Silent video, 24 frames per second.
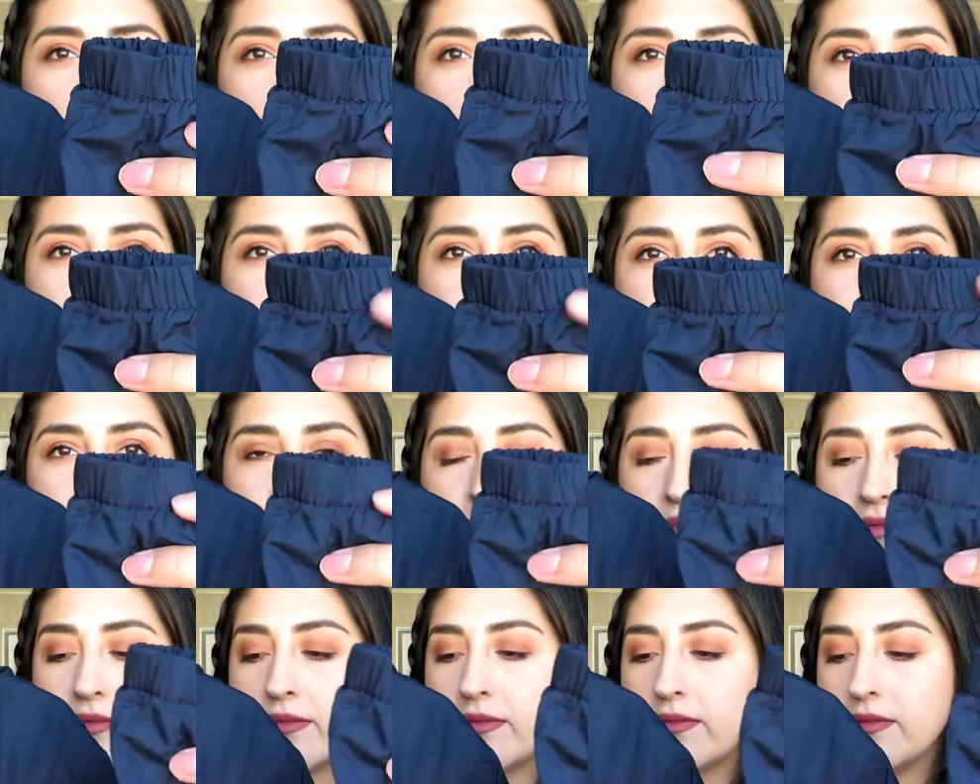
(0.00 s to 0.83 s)
the,
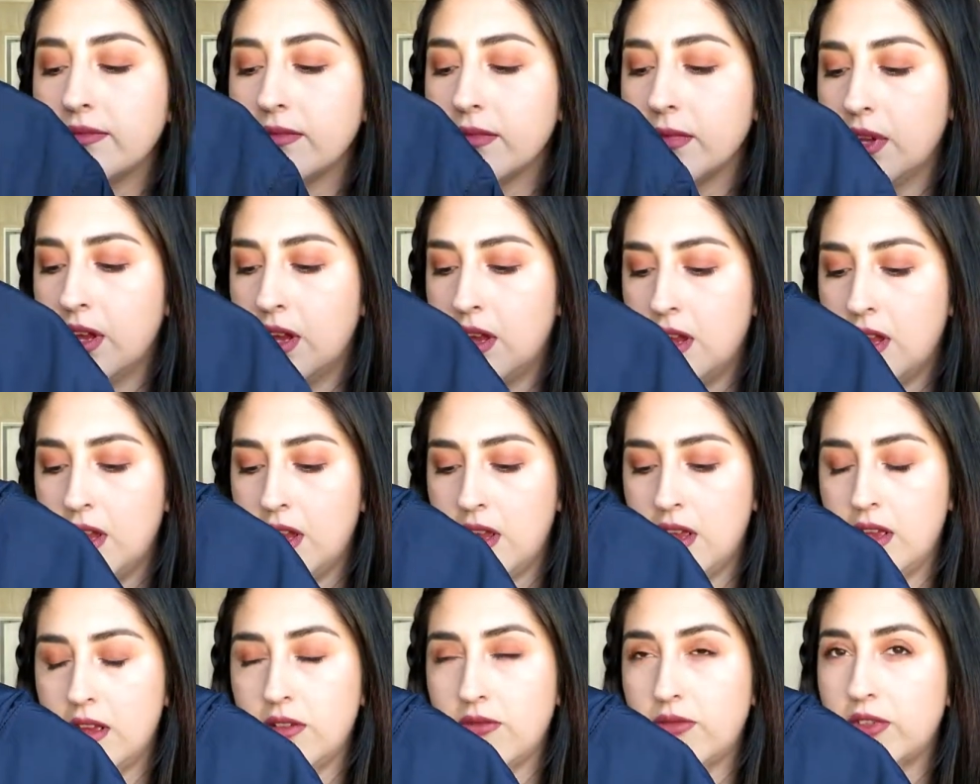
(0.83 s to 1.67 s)

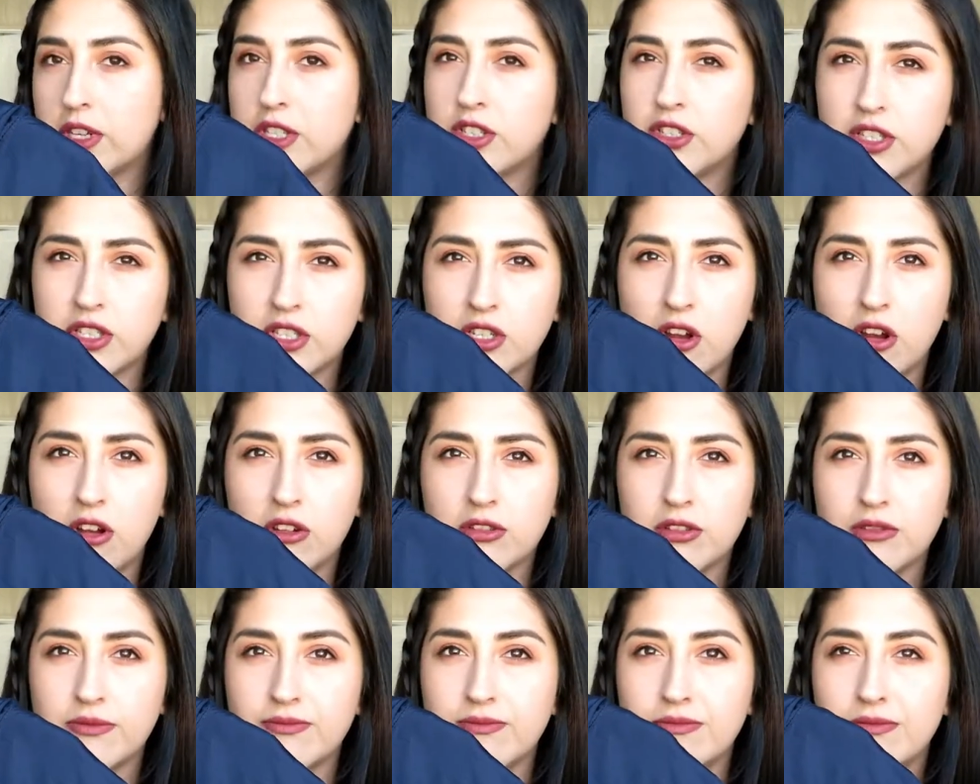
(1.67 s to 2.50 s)
what is this
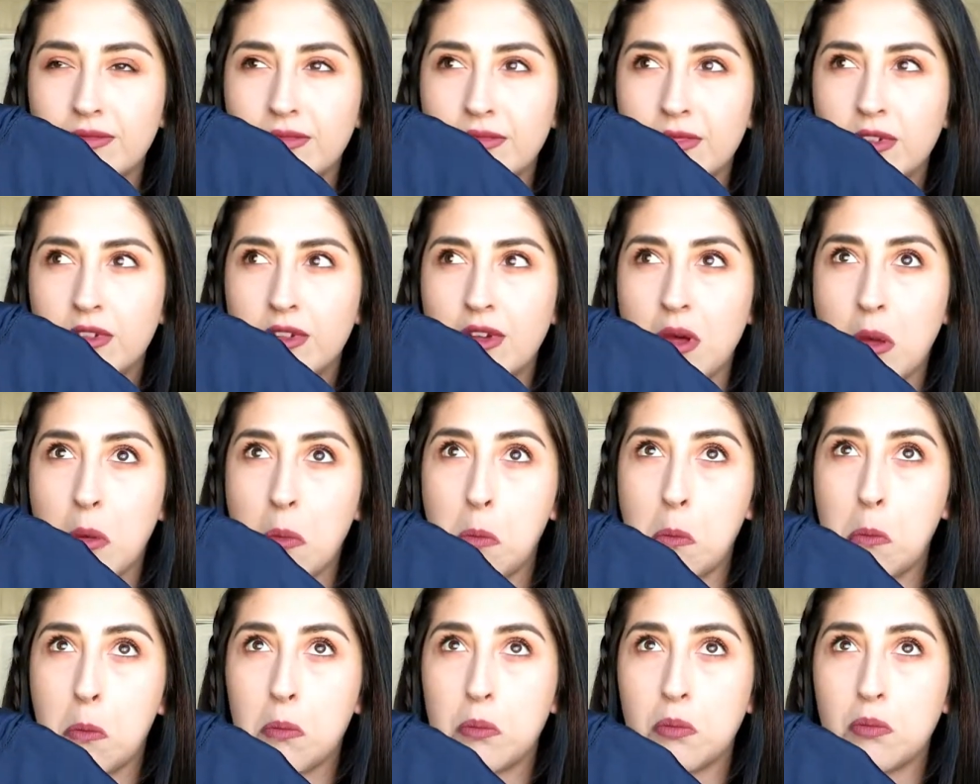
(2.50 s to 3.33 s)
called?
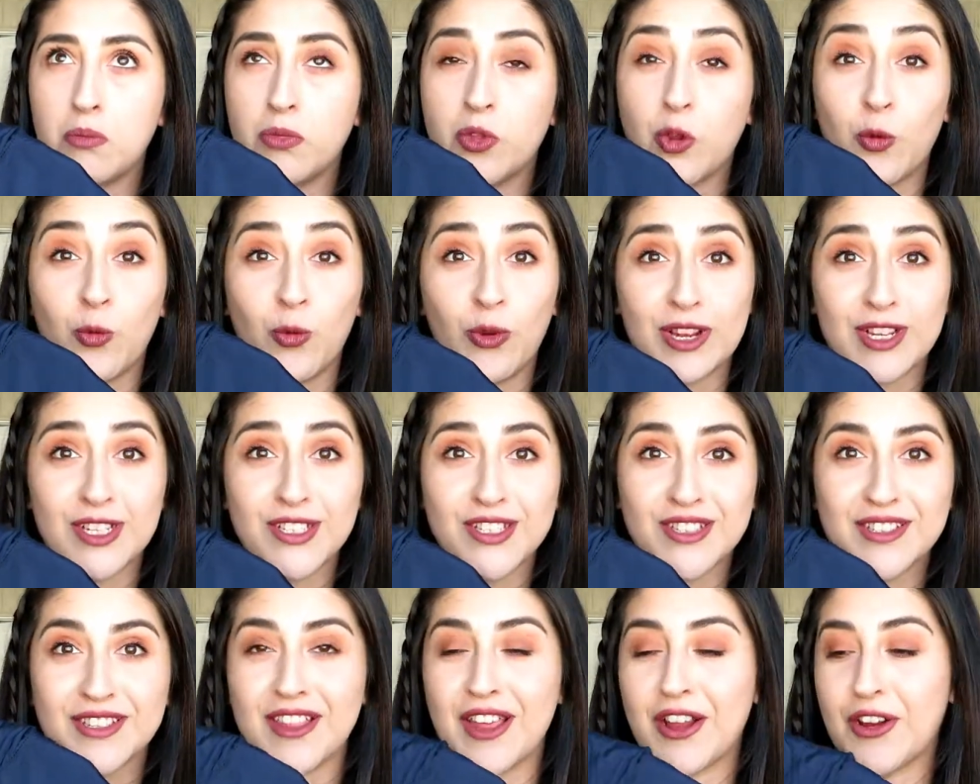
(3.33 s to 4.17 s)
The
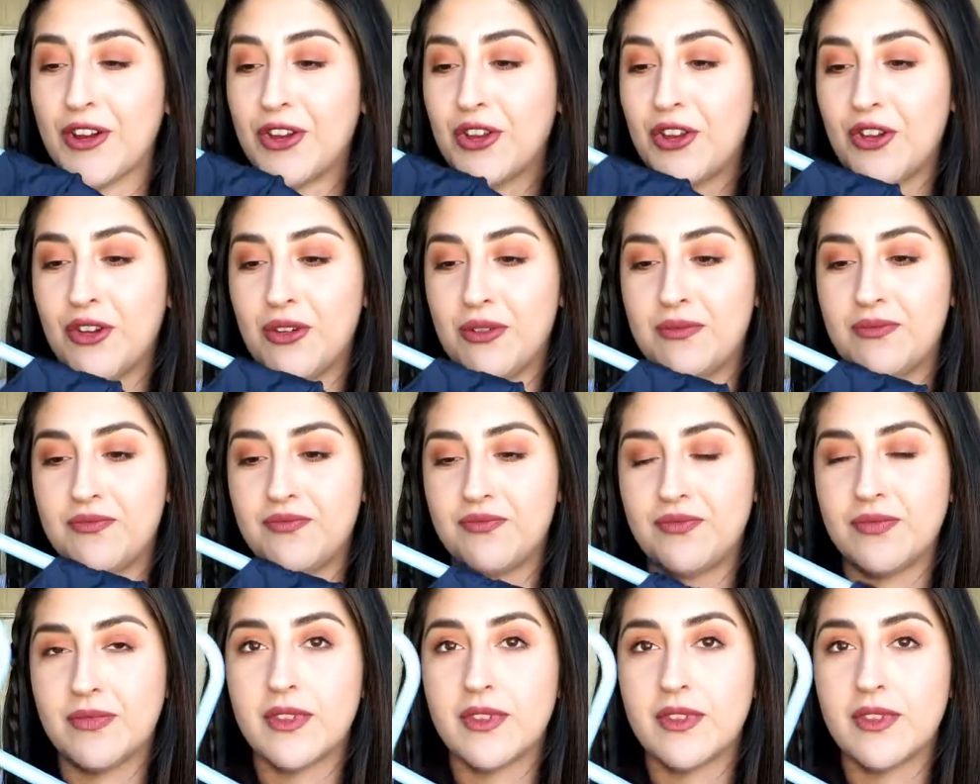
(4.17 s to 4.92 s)
wrist, there you go